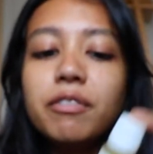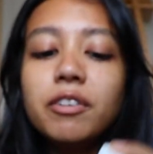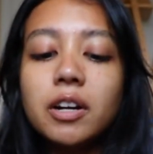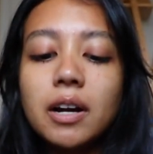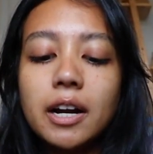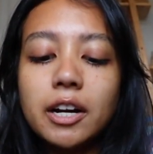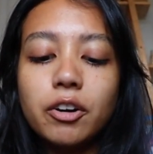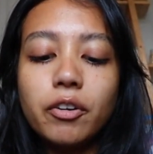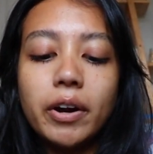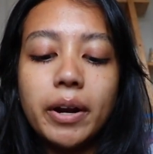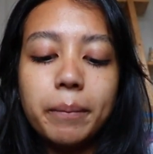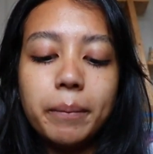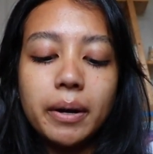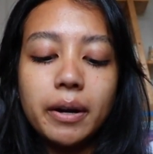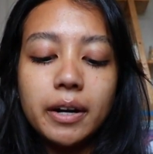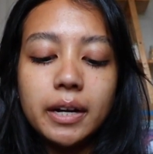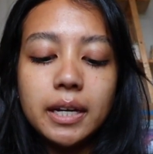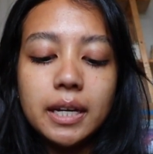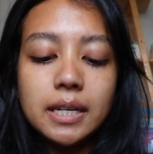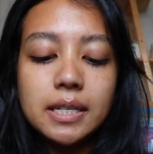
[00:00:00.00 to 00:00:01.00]
forgot
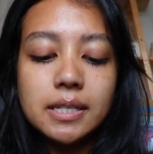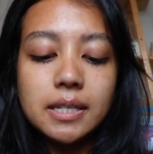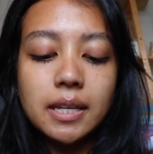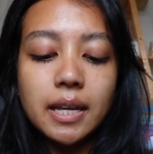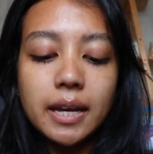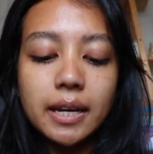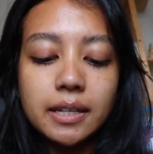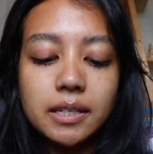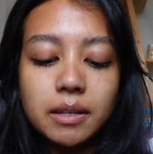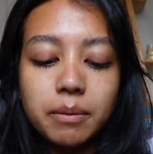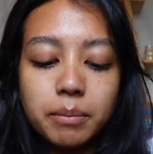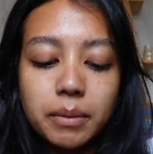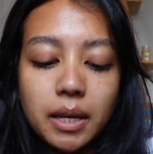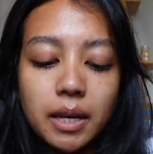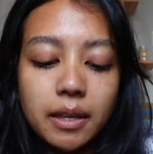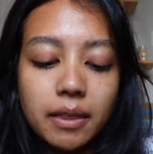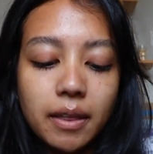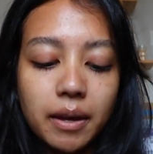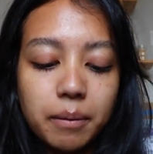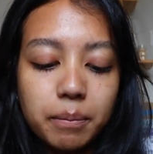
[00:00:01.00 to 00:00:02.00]
cranberry is like
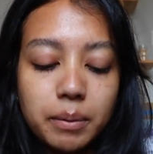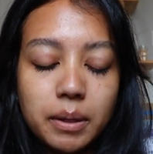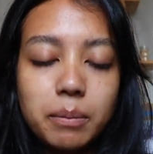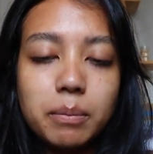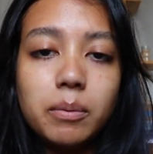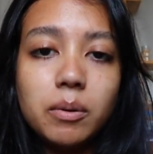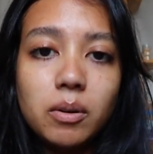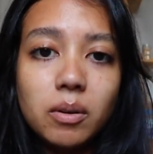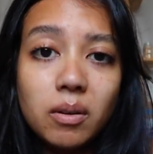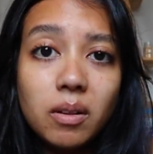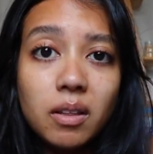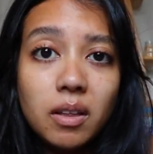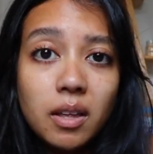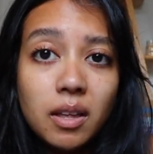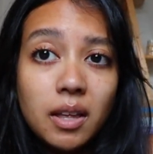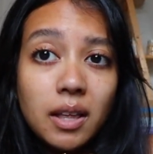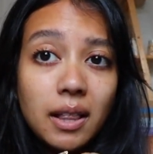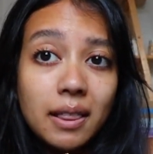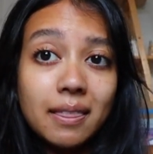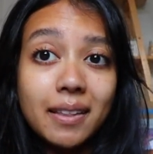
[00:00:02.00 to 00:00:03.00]
something that people
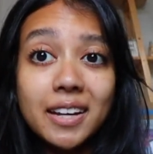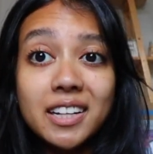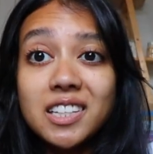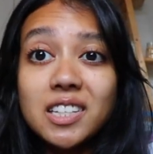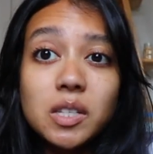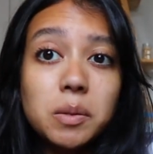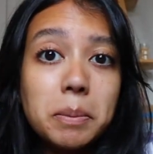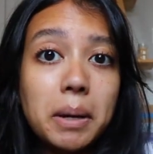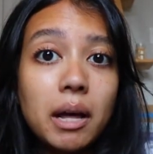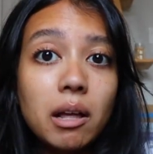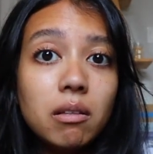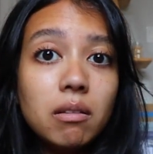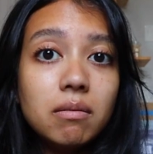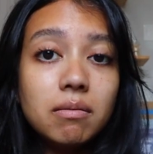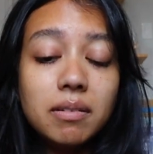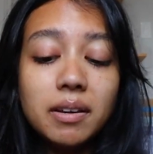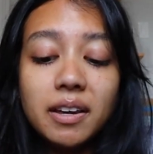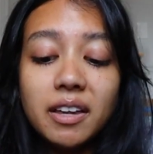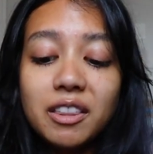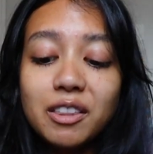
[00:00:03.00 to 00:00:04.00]
like to smell
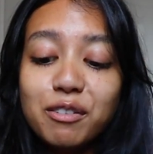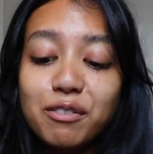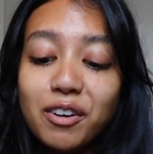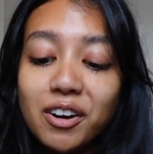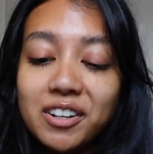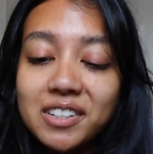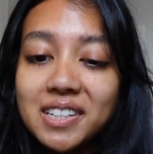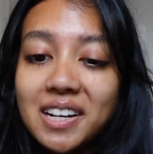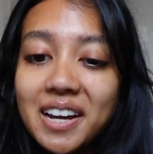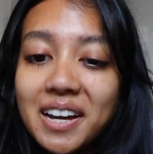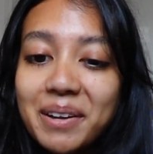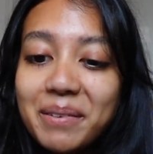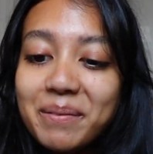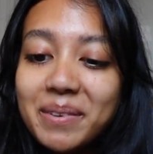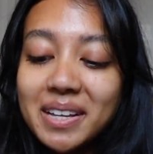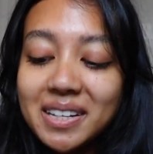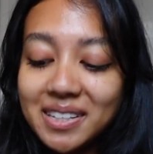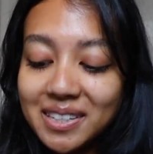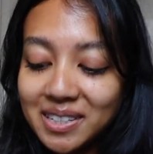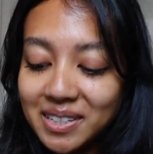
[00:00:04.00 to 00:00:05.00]
in the fall time,
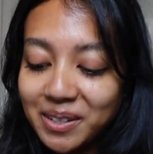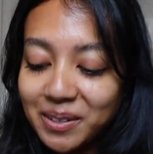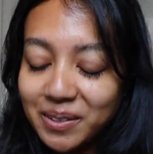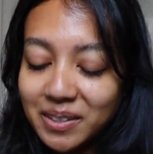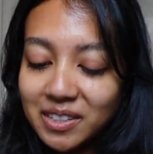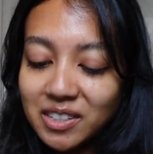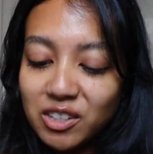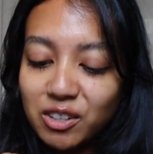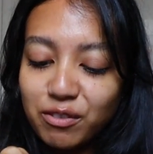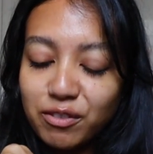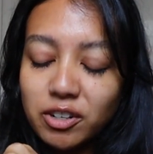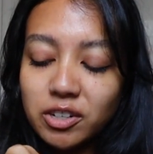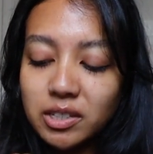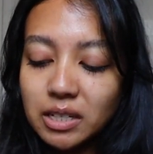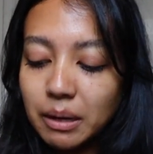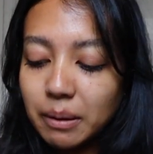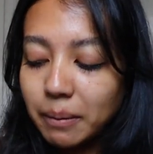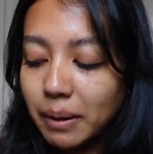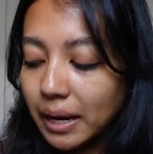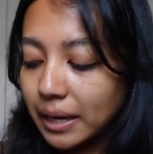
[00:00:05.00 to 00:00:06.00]
so this is the first
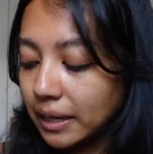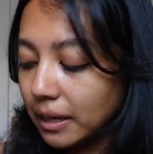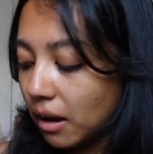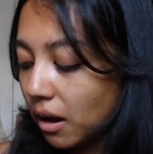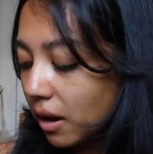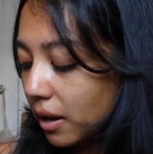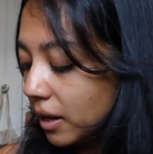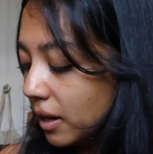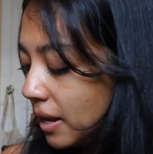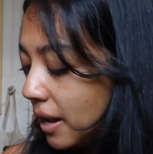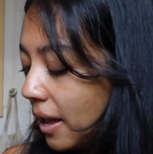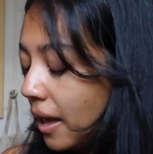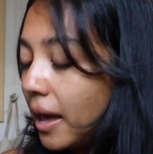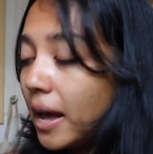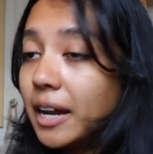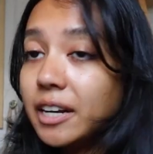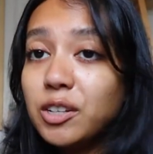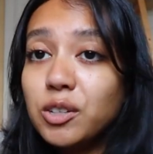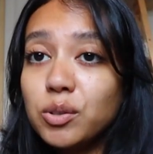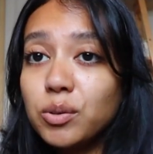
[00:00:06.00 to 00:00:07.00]
time I got
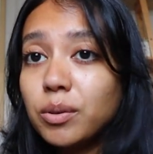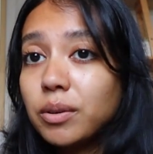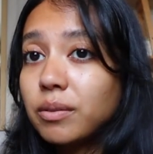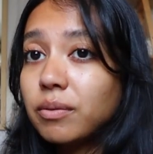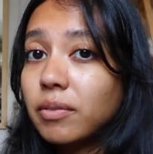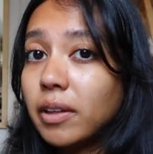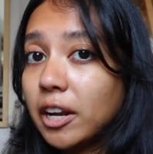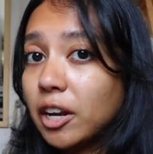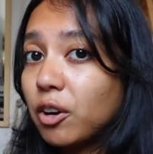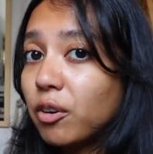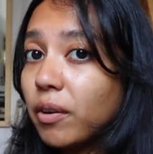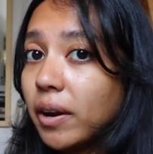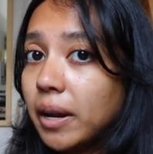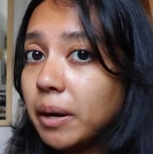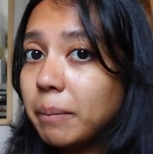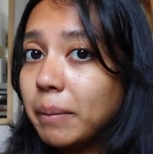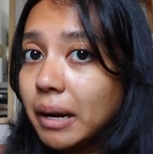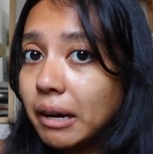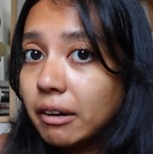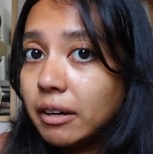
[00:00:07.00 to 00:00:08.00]
any sort of like
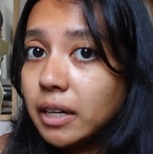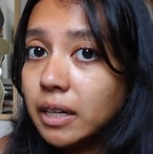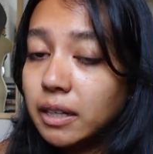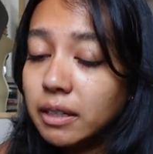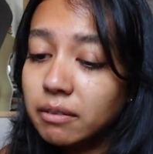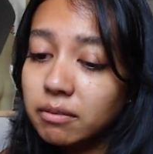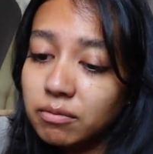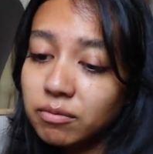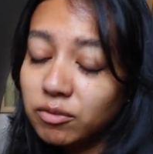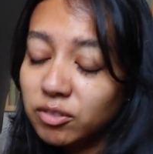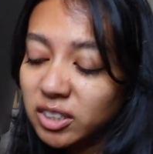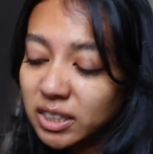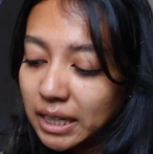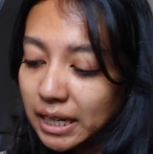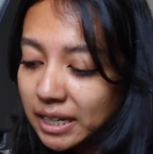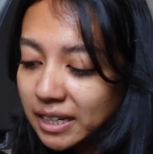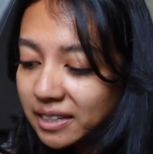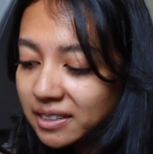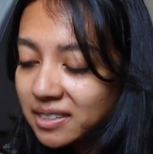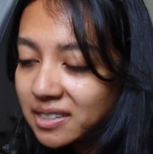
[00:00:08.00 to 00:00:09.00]
cranberry
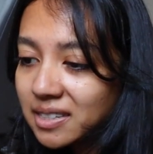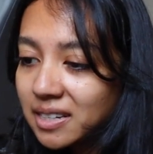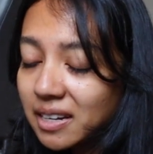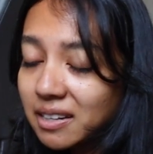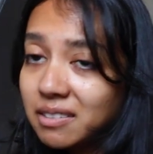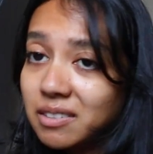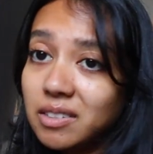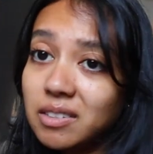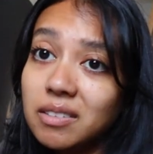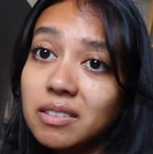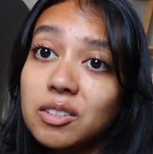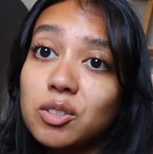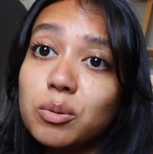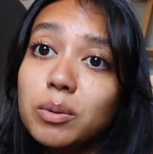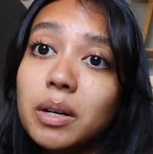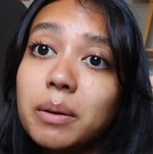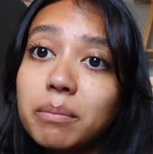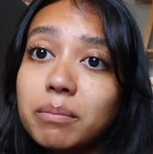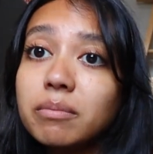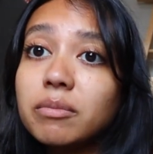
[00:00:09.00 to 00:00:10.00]
related scents. This
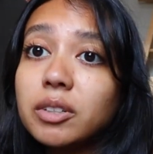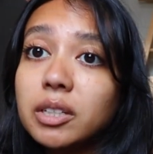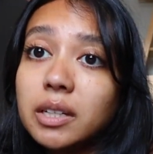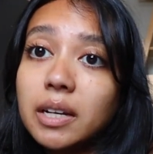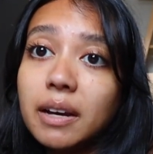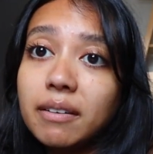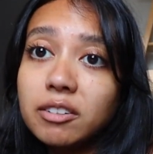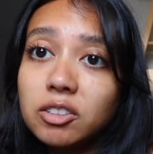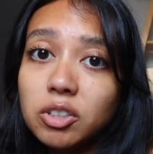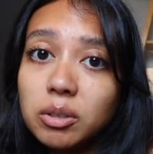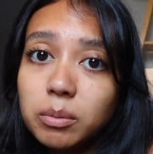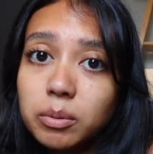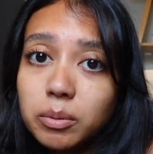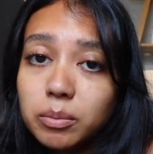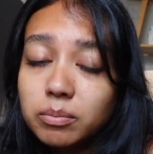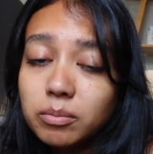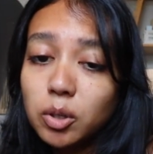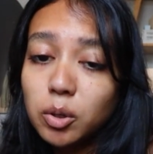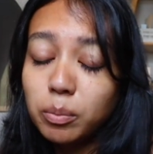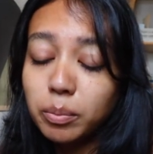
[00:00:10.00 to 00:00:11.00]
one I'm really having trouble
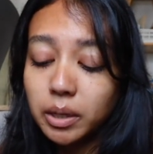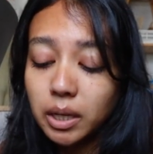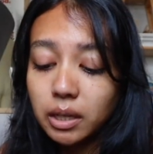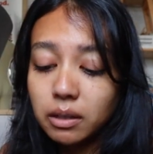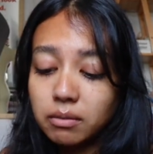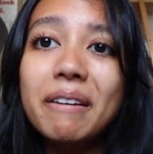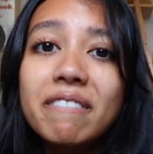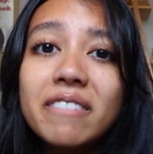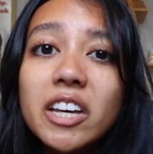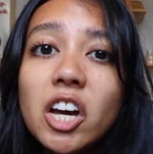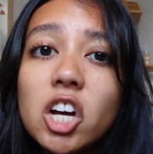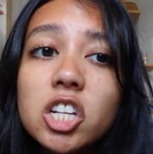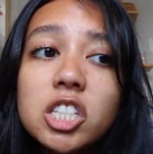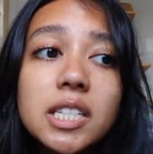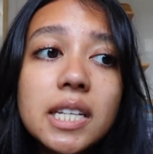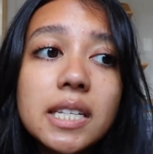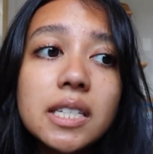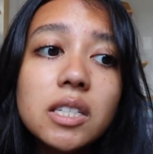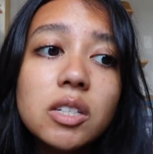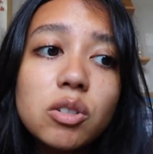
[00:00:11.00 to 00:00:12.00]
opening. My
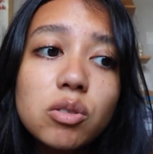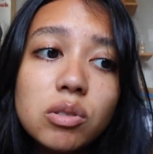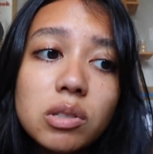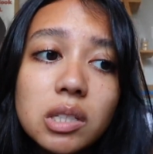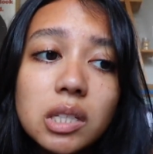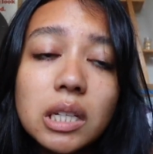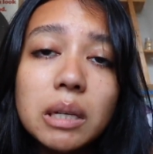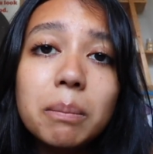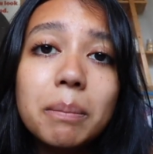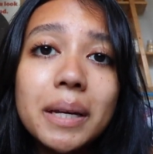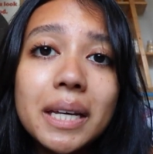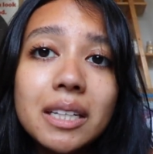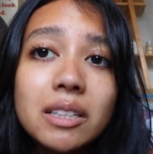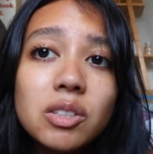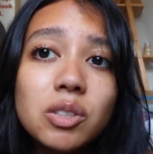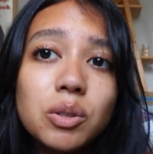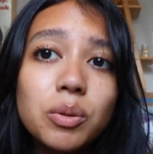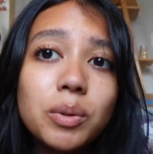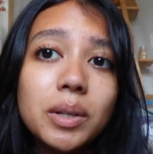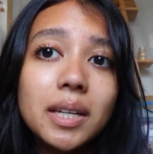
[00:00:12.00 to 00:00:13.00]
fiance's still sleeping,
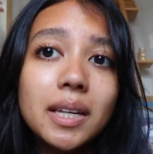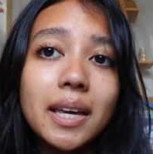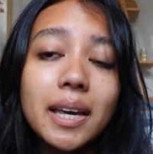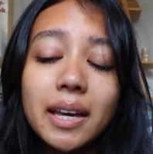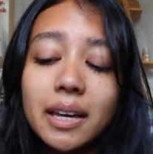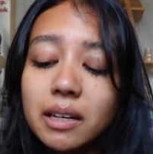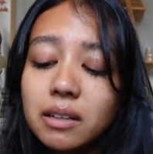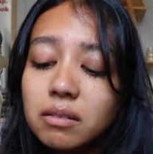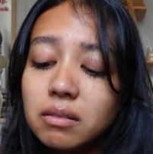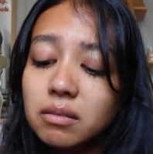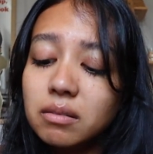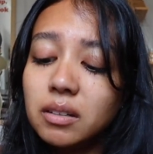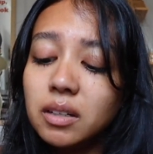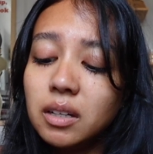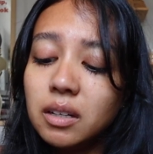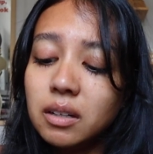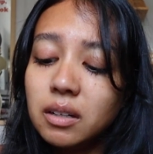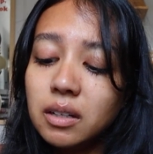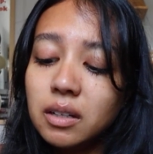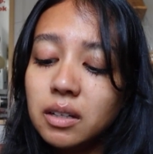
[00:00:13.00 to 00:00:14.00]
so he can't
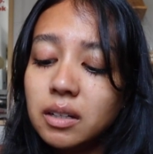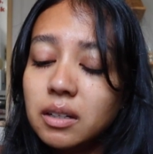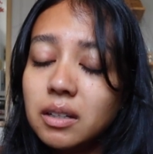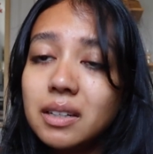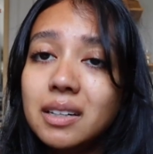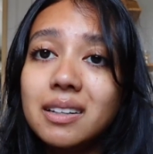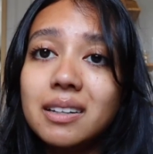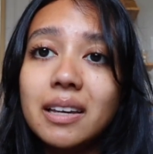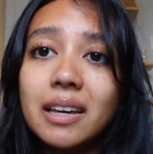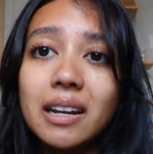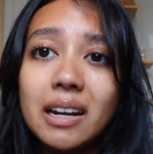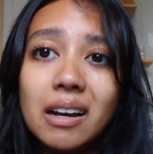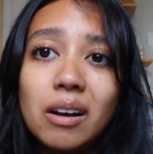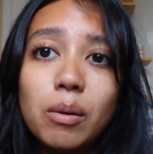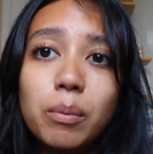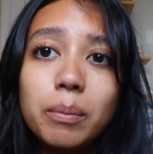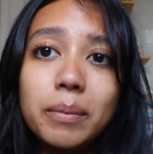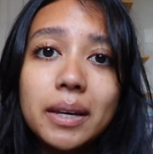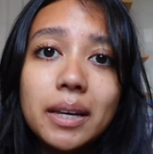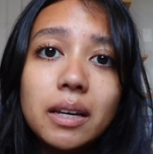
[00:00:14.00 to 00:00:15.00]

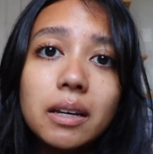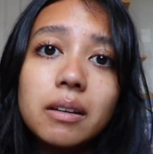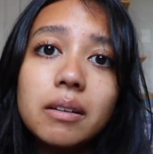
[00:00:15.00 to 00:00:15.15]
help me.